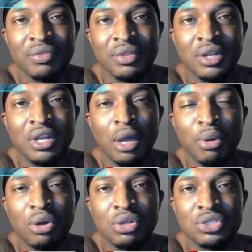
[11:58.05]
club
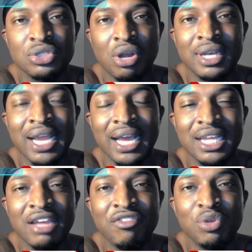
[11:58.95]
owners are not
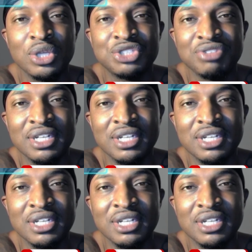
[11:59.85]
giving you a drink to